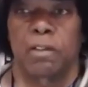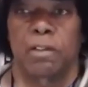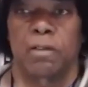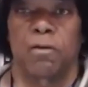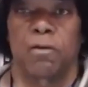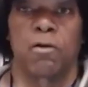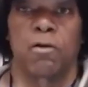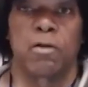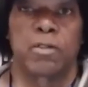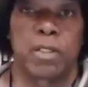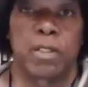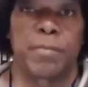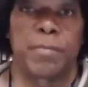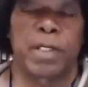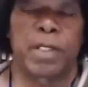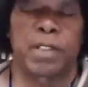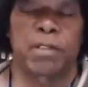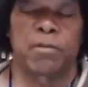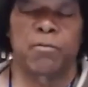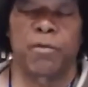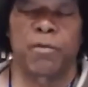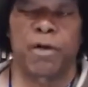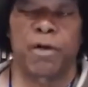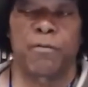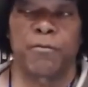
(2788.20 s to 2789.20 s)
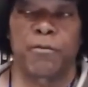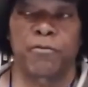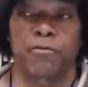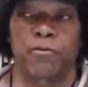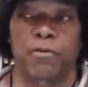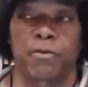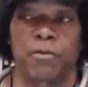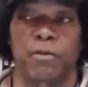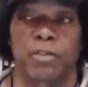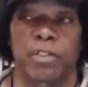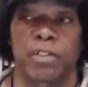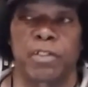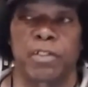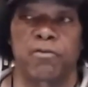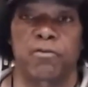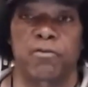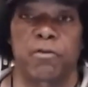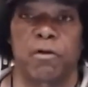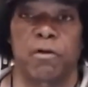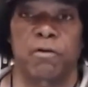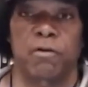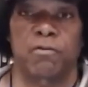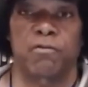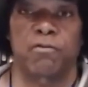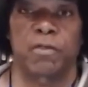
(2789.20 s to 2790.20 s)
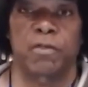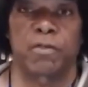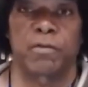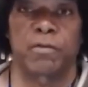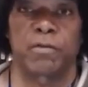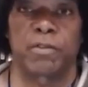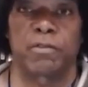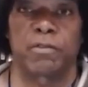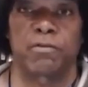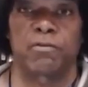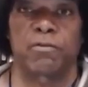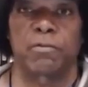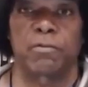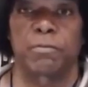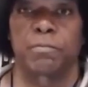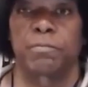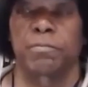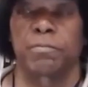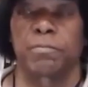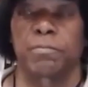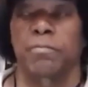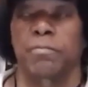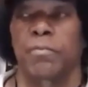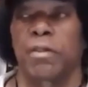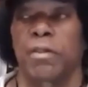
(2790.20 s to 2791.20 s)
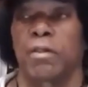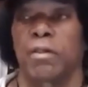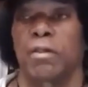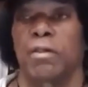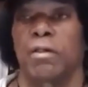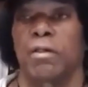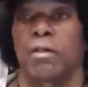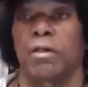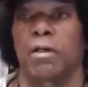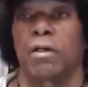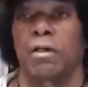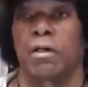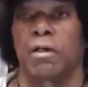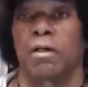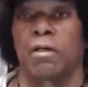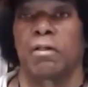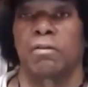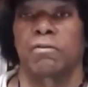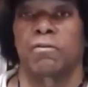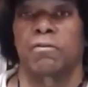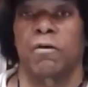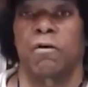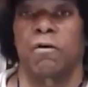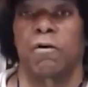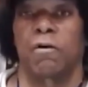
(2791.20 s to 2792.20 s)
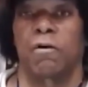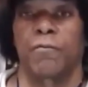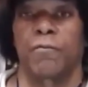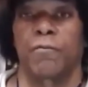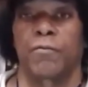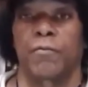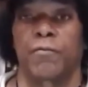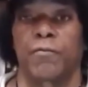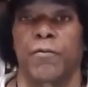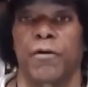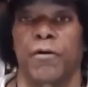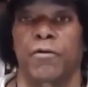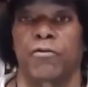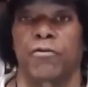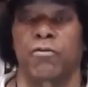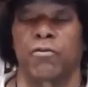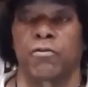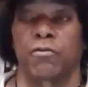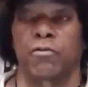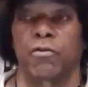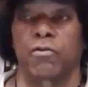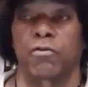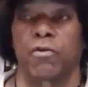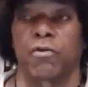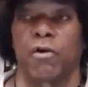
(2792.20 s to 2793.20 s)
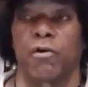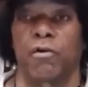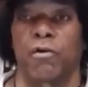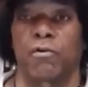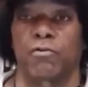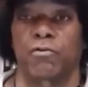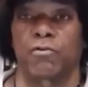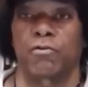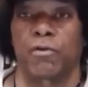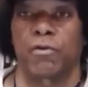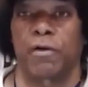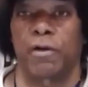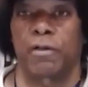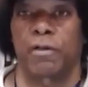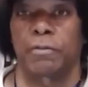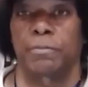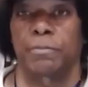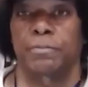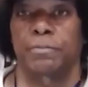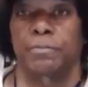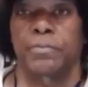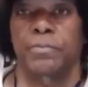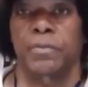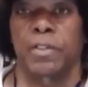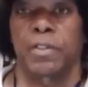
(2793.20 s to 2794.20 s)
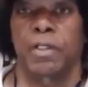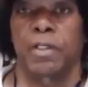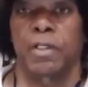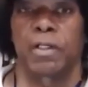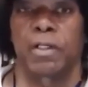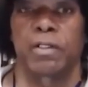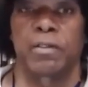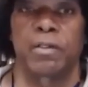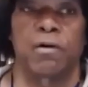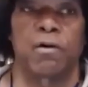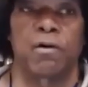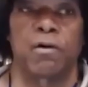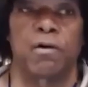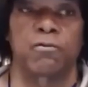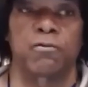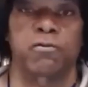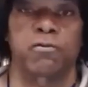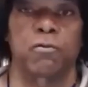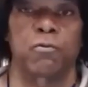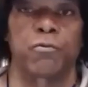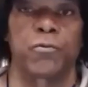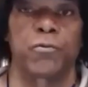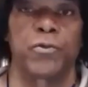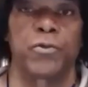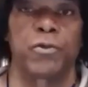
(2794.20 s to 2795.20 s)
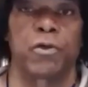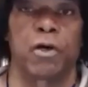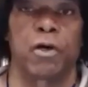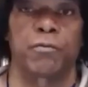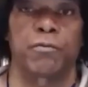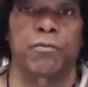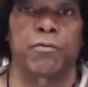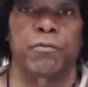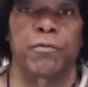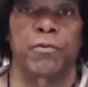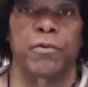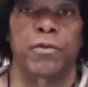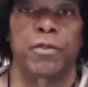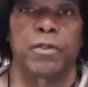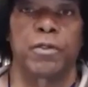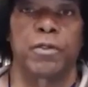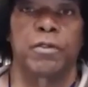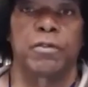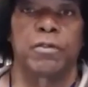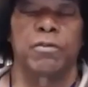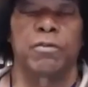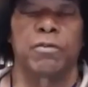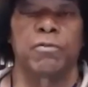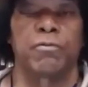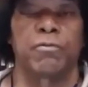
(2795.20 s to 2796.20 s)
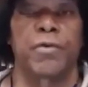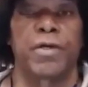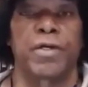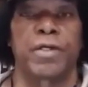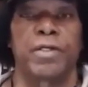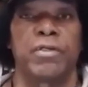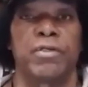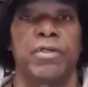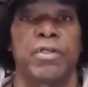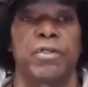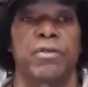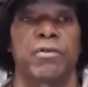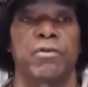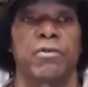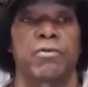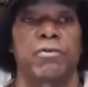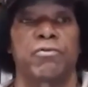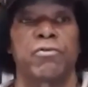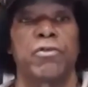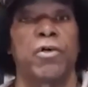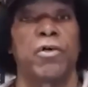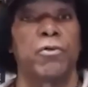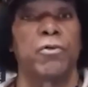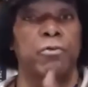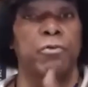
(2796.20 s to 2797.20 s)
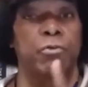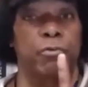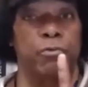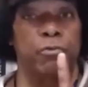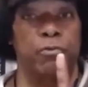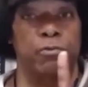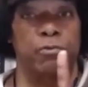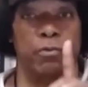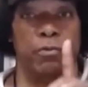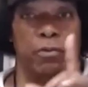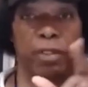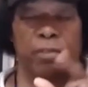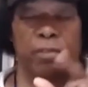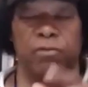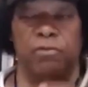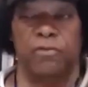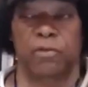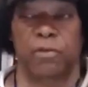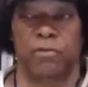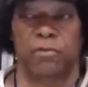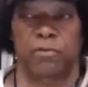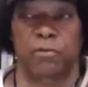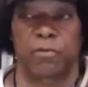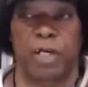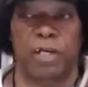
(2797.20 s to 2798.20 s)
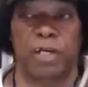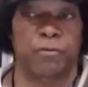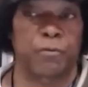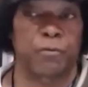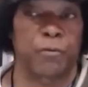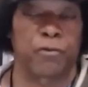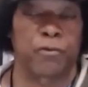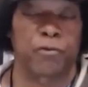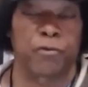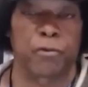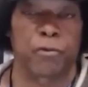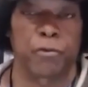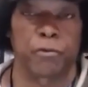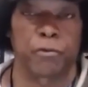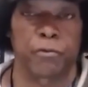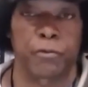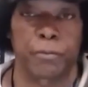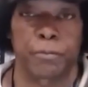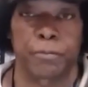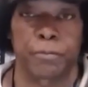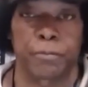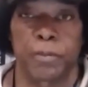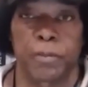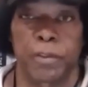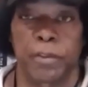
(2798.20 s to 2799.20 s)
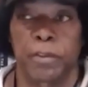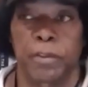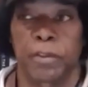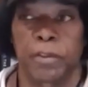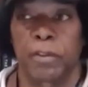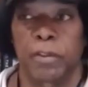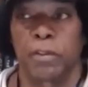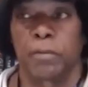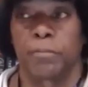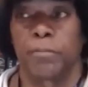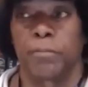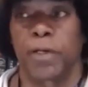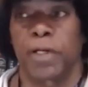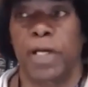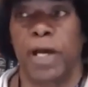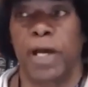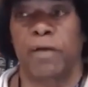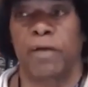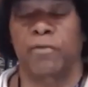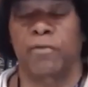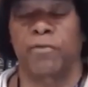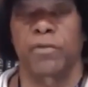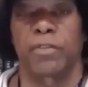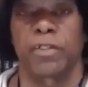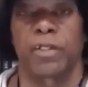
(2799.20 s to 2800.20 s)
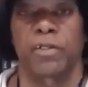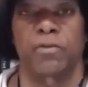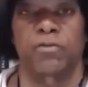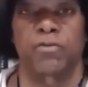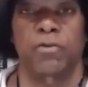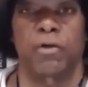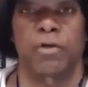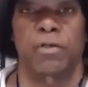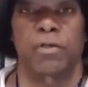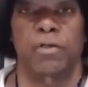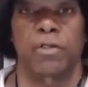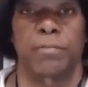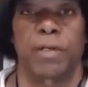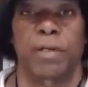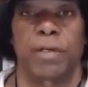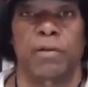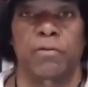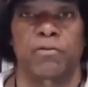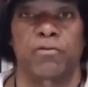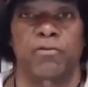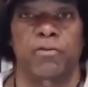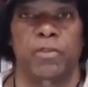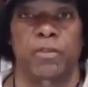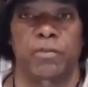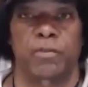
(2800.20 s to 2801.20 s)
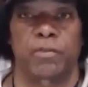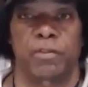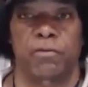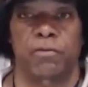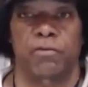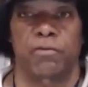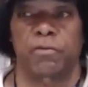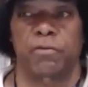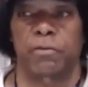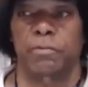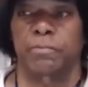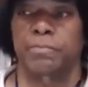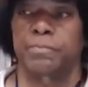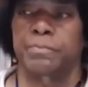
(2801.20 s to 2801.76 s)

or they're making reference to the lead star, Sirius, often referred to as the dog star, and also Rudolph the reindeer's nose, etc. That's for children, but actually they're talking about Sirius,